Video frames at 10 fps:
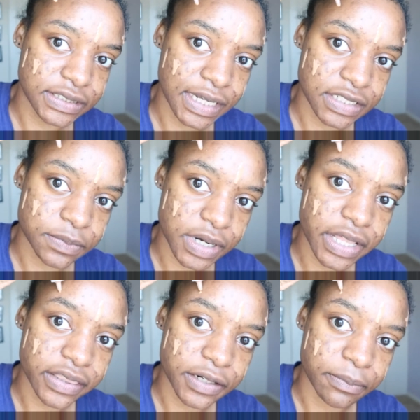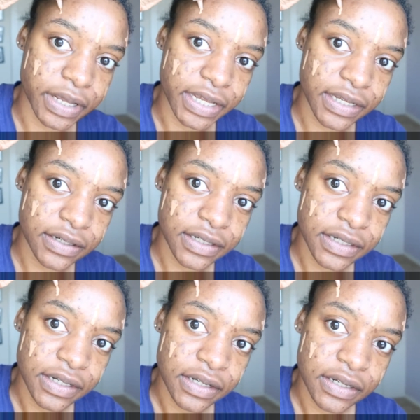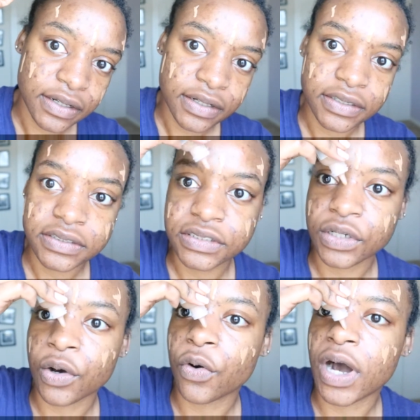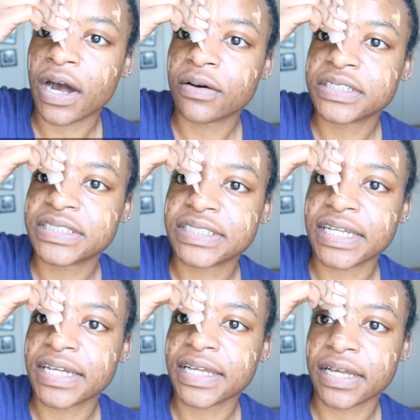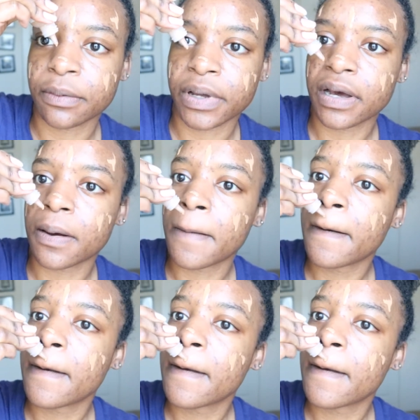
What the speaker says: next month in May, so I was thinking about